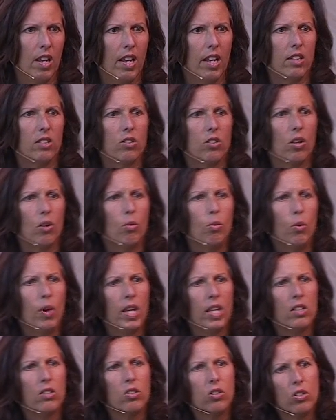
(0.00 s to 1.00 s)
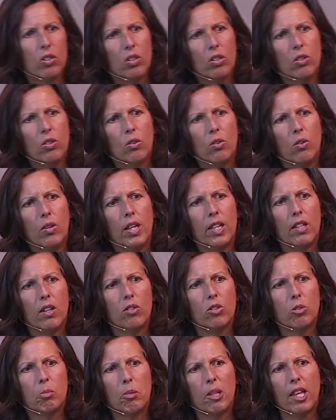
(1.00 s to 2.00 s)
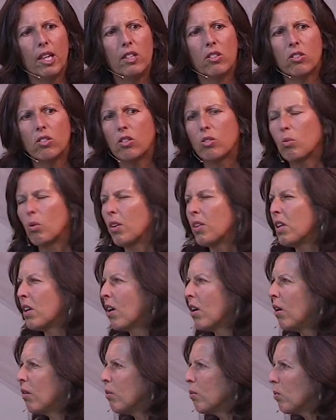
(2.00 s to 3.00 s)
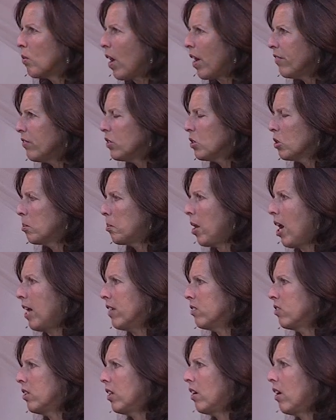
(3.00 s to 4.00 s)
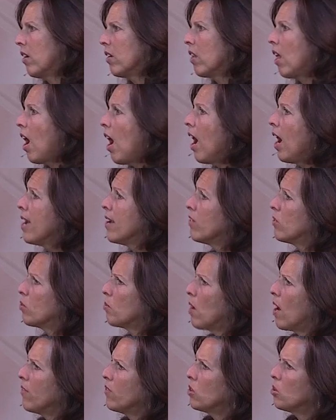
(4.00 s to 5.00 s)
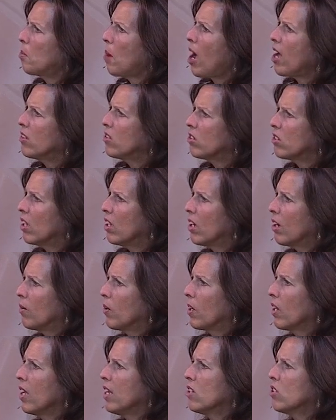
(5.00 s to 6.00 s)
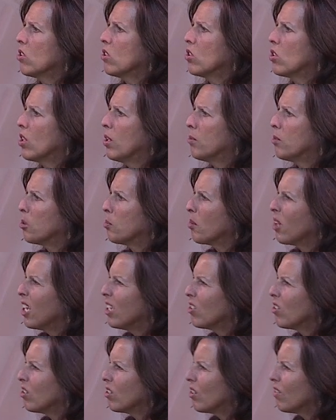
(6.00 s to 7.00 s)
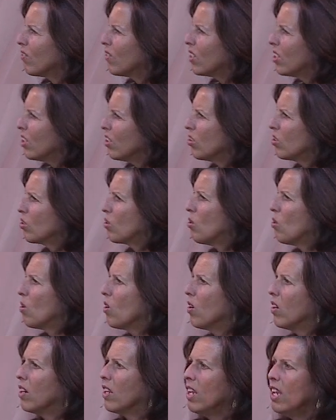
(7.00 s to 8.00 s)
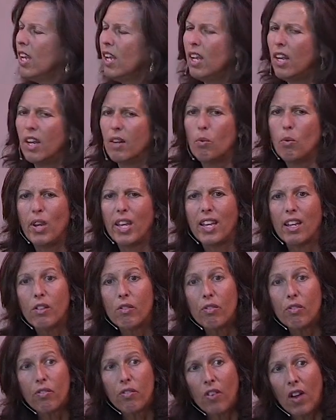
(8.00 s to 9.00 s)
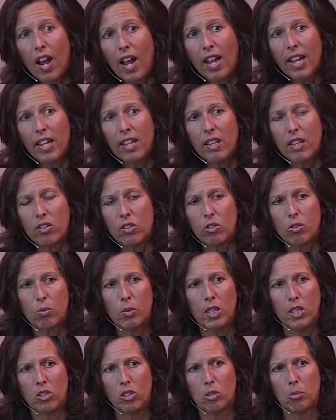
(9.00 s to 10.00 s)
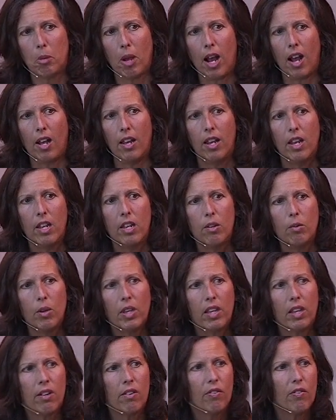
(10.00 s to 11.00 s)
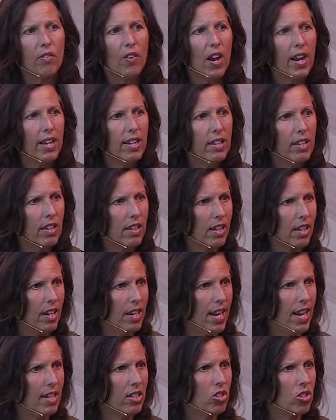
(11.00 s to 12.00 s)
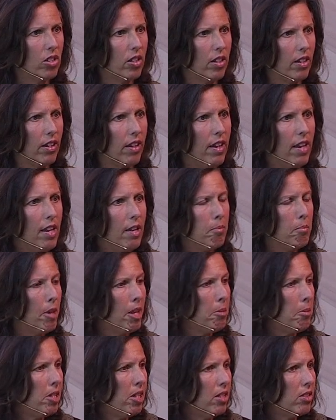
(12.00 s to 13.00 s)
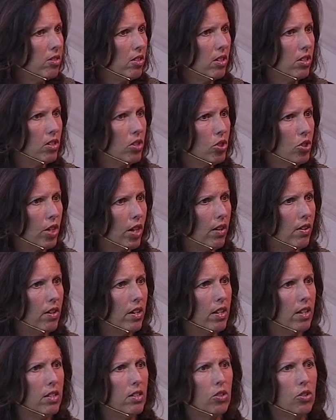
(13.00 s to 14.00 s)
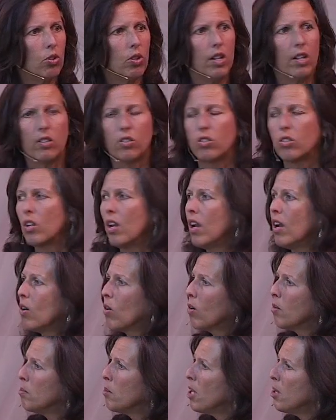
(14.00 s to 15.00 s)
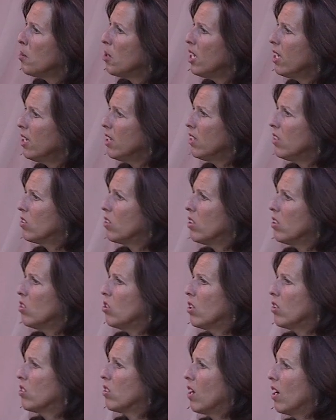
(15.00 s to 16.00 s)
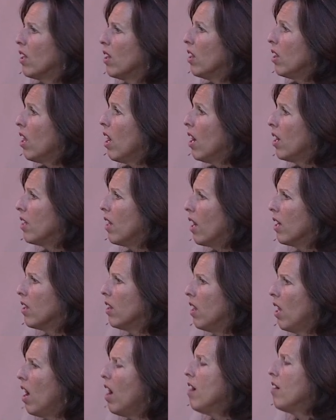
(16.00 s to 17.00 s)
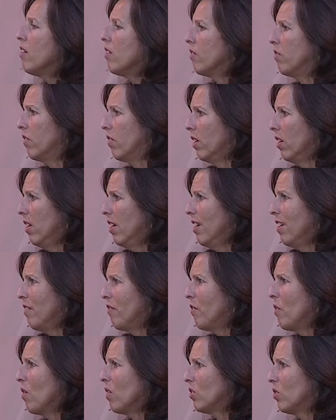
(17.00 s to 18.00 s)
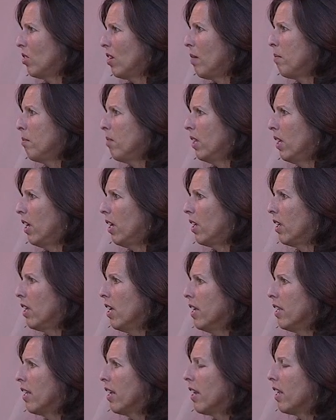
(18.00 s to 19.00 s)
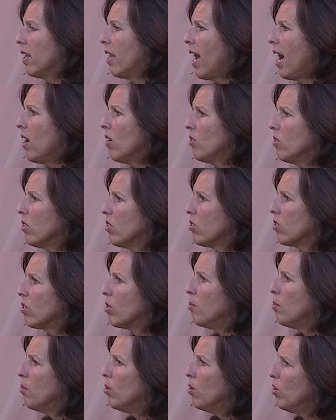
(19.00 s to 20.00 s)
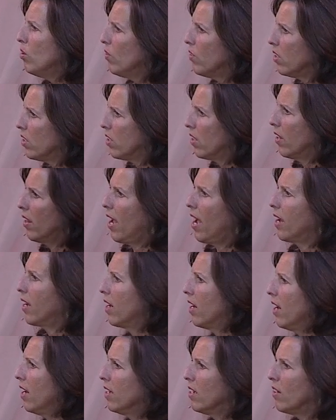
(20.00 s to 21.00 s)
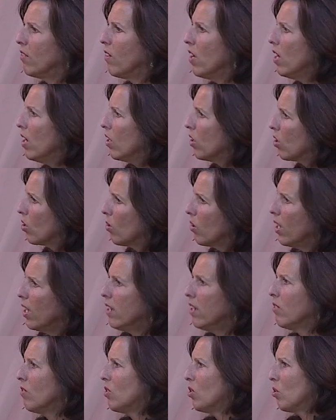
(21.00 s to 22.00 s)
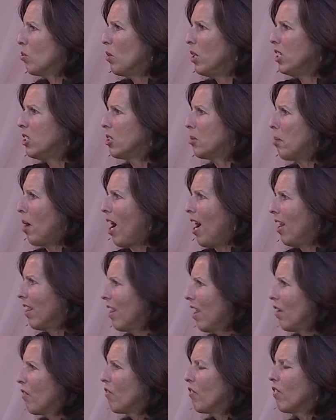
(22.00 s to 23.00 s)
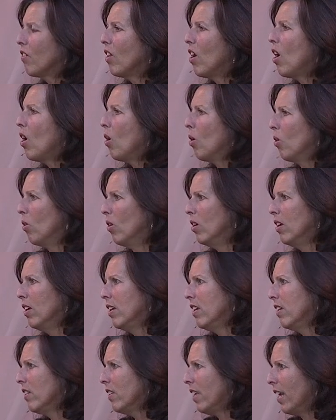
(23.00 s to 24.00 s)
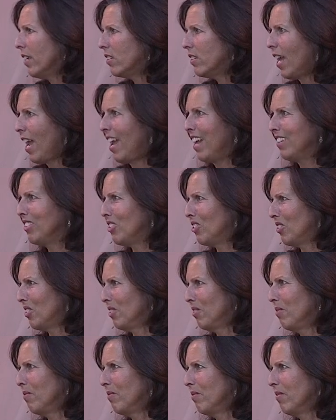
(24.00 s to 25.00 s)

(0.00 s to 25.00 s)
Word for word: And so we too, in those places where there are rough spots in our lives, rough spots in our relationships, places of discord, we can find the sweet spot. We can find the connection. Maybe it is in a shared interest, or maybe it is in just a, lo- a love for something that allows us to move into that kind of creative sweet spot, that flow, that dance.